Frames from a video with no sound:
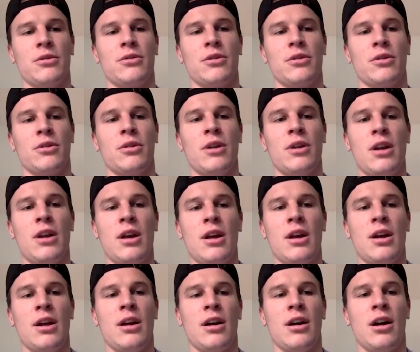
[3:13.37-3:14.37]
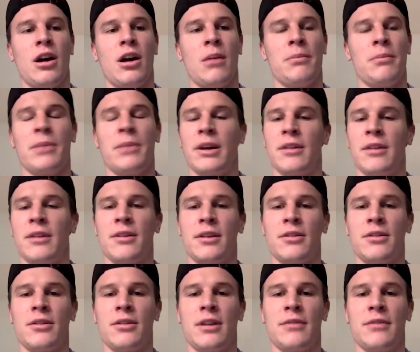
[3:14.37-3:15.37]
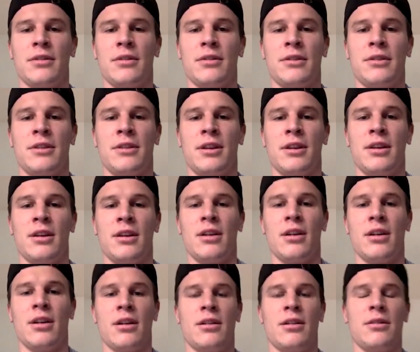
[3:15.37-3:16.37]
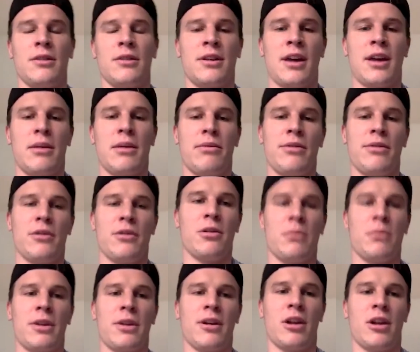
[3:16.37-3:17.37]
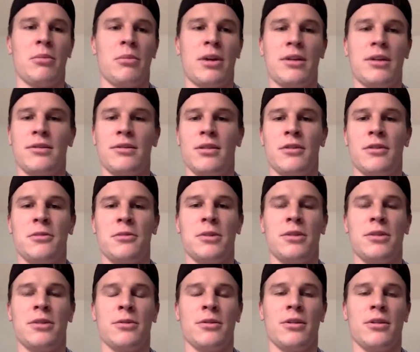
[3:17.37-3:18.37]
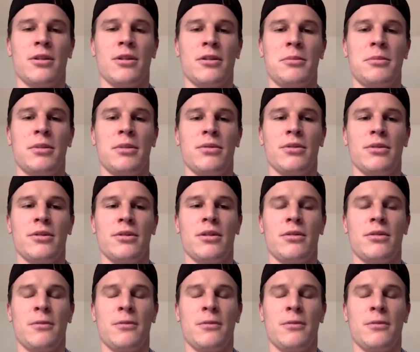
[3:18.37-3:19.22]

So I guess I just have to let the game film, the combine stuff speak for itself.